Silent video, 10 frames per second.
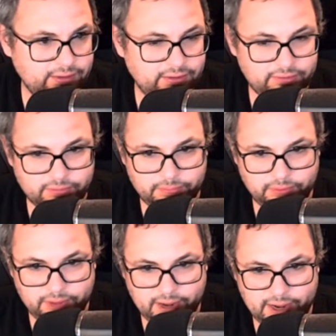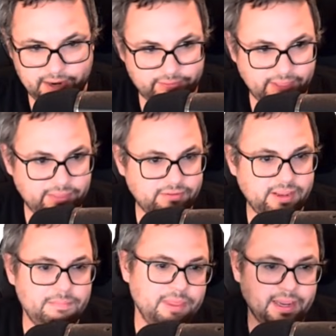these are both odd. Is that the
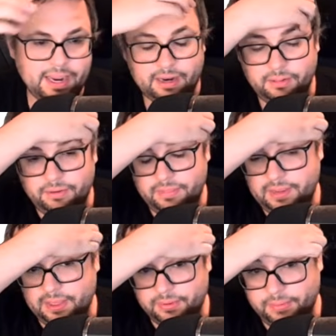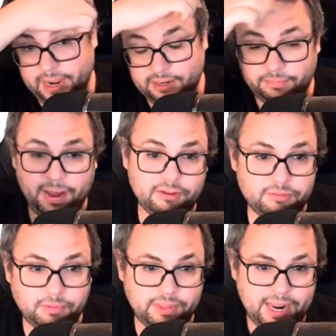same thing I concluded the other way? It's
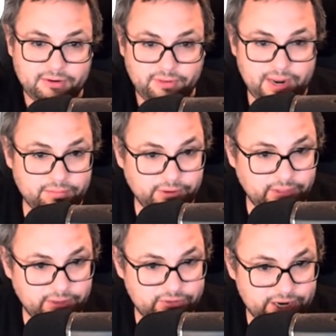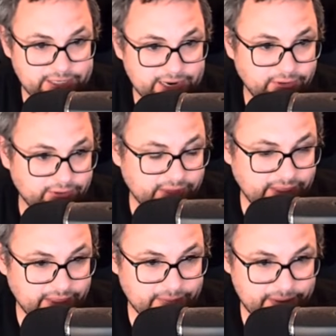possible that actually everything checked out, because I
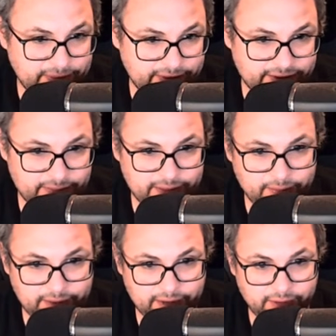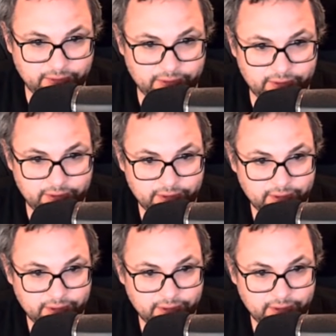think that might be the same thing we concluded.